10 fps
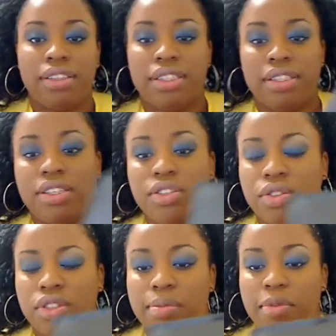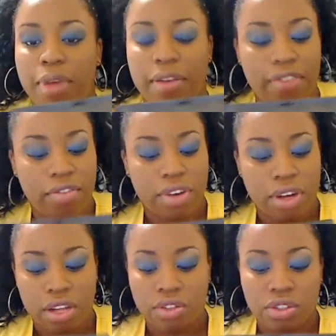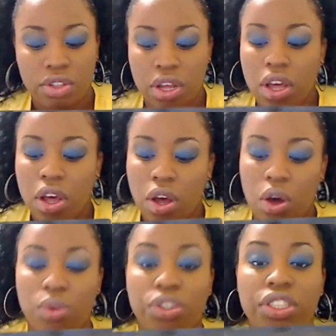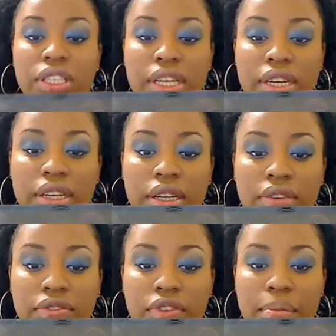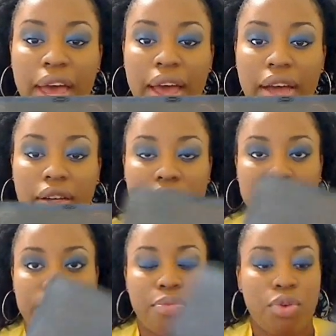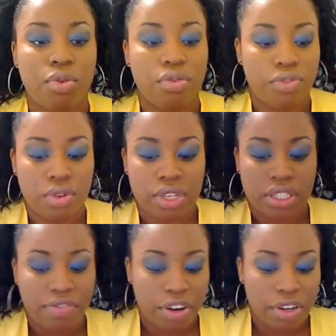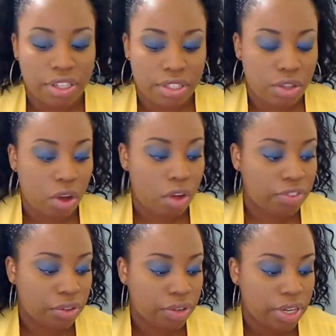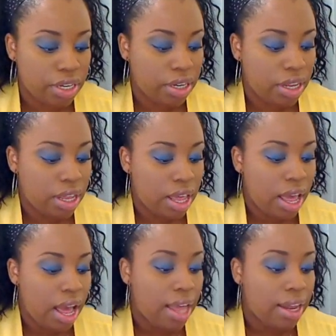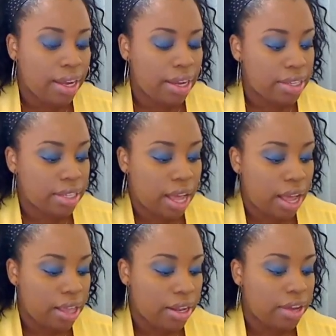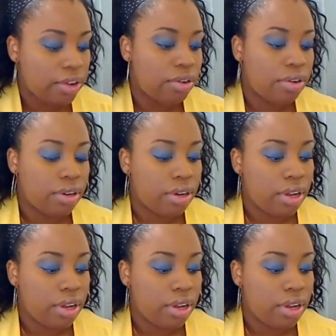because these are some of my favorite colors. Oceanique from MAC. It's a beautiful, it's a very soft green. I like it as a highlighter,